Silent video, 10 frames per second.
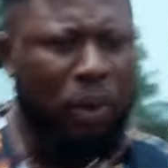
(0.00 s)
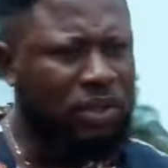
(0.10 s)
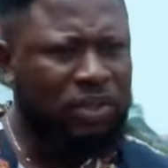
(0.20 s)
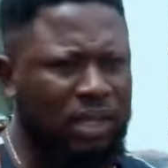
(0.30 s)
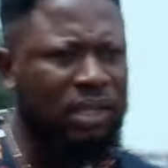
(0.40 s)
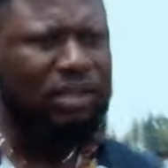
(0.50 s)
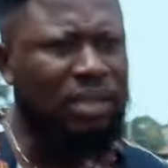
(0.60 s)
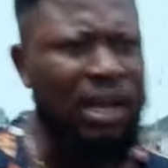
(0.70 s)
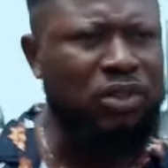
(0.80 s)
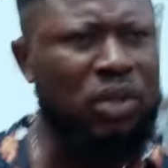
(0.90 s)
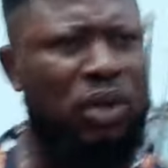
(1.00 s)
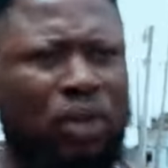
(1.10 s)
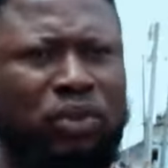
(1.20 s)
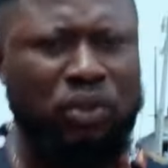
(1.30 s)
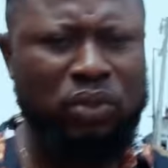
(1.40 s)
But it hasn't
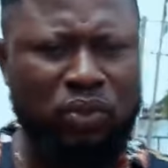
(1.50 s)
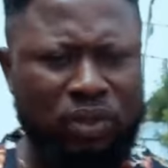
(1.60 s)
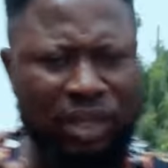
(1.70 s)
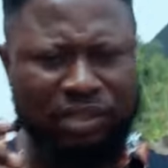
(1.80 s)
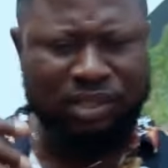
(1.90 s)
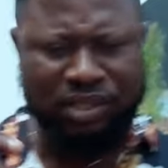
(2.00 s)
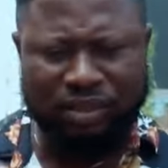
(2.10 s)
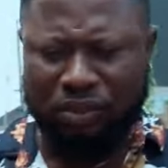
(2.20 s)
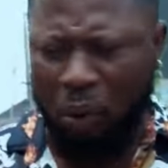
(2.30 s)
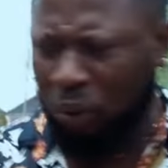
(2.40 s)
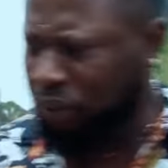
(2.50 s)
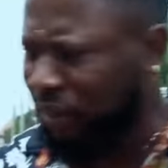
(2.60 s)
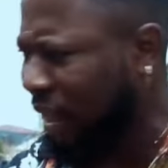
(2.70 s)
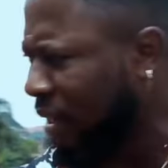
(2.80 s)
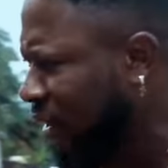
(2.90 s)
gotten to this whole
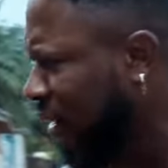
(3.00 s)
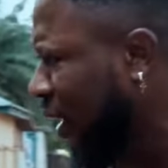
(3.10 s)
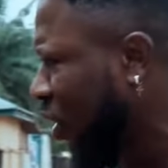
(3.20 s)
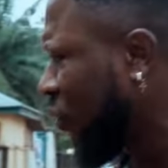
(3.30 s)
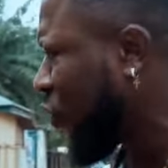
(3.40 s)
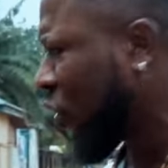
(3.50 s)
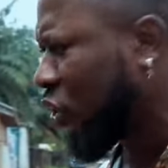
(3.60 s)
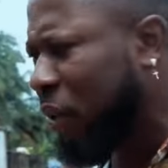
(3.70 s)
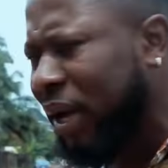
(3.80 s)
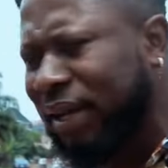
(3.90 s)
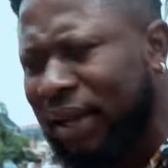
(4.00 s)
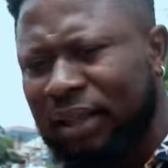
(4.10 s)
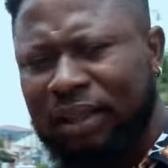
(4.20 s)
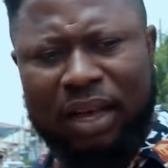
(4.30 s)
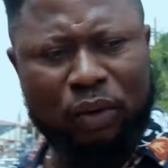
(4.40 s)
thing now, for crying out
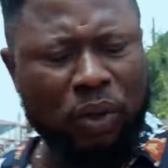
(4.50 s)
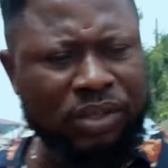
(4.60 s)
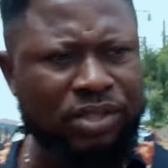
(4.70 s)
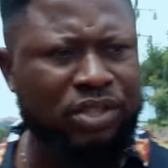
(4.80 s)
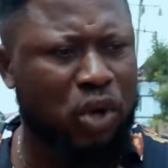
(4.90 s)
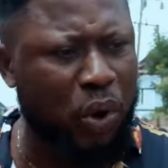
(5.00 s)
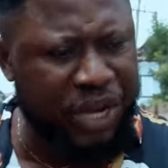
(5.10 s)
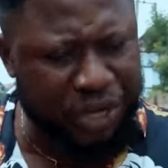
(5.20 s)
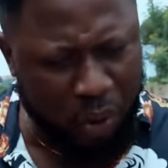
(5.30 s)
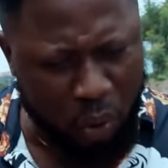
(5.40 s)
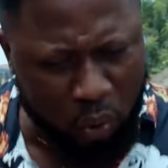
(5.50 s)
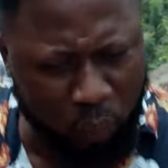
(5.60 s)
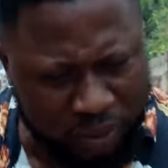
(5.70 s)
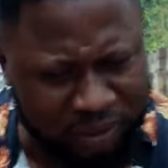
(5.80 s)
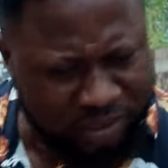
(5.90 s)
loud. What is going
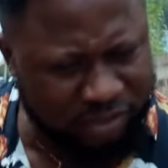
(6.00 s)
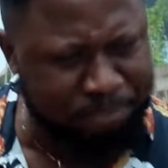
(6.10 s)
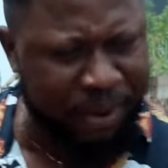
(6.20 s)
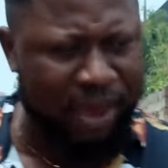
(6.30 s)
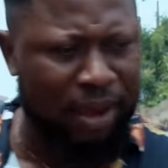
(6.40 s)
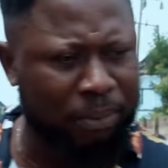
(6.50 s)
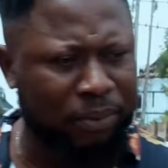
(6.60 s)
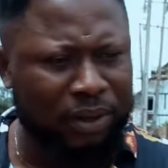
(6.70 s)
on with this babe?